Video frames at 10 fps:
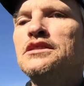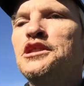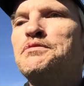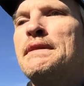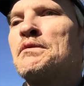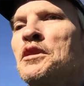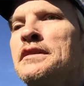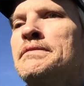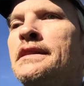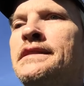just been really
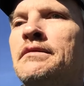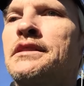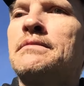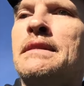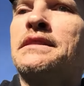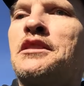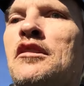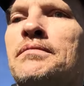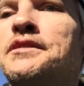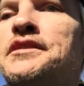busy with the
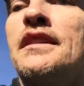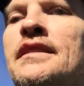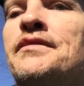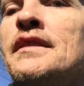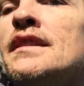midterm stuff.